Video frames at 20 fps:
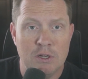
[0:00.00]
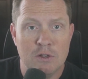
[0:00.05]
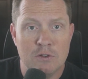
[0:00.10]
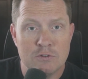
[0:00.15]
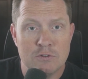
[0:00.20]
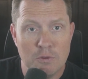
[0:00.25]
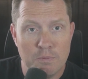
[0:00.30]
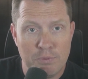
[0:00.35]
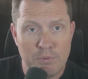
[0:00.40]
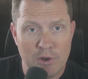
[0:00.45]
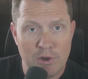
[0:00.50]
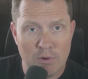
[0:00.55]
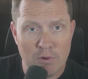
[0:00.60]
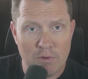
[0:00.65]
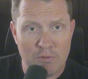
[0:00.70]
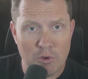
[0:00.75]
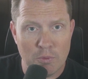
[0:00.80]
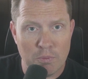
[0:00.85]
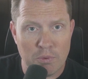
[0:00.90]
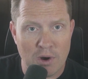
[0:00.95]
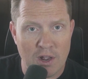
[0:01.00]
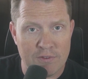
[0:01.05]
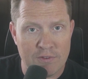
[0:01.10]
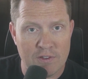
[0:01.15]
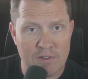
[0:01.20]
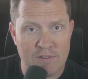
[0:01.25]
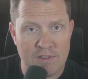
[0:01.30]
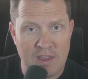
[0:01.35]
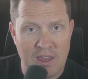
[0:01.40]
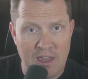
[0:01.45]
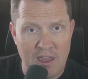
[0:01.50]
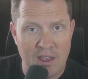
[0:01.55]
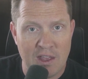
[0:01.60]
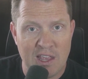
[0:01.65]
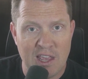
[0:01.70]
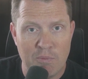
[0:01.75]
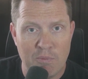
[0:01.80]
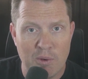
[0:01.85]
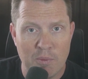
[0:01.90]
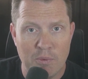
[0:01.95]
So peer review process can't
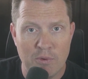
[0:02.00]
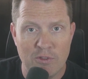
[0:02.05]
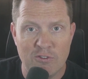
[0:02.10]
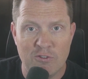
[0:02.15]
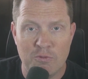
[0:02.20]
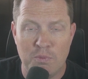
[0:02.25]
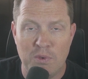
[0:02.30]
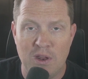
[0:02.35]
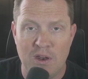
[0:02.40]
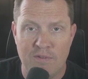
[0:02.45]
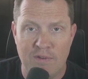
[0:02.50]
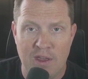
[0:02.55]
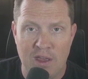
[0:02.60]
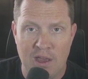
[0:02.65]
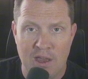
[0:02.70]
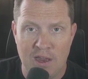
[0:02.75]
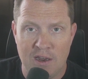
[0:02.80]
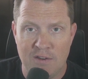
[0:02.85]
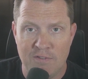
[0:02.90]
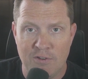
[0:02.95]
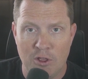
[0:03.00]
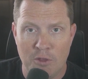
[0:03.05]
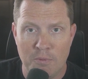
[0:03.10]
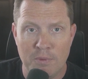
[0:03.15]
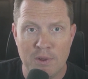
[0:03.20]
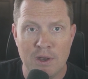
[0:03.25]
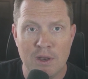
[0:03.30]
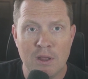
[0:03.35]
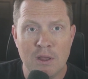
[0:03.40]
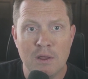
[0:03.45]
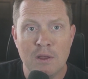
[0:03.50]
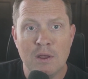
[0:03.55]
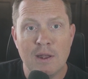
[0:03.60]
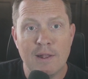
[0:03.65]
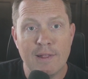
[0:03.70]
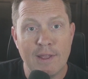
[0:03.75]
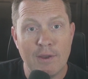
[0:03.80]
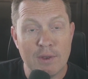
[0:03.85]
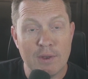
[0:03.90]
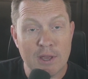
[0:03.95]
keep up with the speed of A I development,
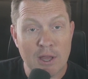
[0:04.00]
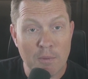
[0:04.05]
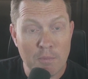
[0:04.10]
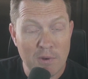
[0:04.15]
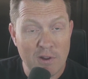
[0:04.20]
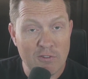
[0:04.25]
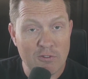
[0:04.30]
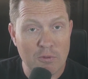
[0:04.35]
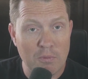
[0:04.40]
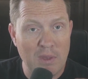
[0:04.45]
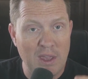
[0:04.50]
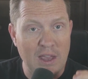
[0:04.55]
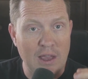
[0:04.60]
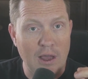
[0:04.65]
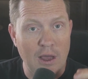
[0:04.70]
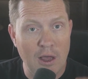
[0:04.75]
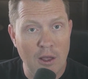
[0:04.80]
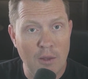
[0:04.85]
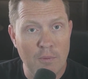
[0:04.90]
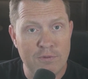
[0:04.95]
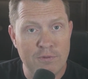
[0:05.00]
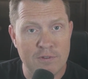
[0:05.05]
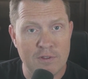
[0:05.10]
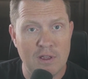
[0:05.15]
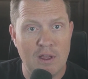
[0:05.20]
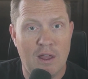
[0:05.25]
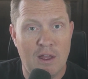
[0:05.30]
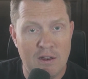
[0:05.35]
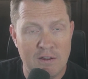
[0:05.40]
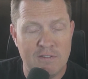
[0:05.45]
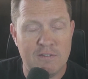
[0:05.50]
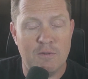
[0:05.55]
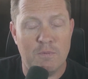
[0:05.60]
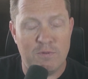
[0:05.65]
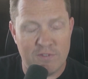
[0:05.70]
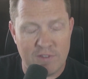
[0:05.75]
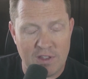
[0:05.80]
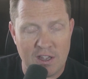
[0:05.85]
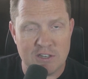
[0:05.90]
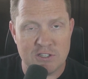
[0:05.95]
allowing companies to make ups,
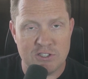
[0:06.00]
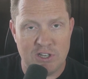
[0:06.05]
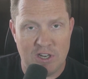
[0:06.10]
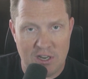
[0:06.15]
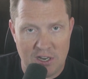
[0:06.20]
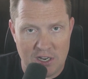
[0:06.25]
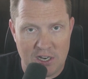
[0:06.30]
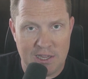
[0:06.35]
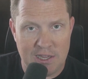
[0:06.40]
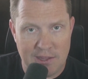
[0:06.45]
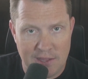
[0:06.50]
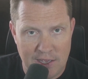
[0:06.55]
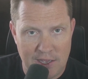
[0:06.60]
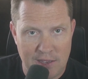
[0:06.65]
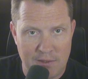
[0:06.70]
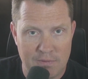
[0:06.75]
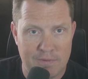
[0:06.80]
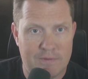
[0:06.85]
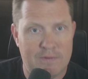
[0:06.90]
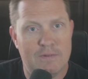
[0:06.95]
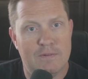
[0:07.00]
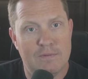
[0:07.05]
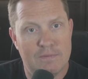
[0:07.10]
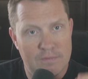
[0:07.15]
unsubstantiated claims.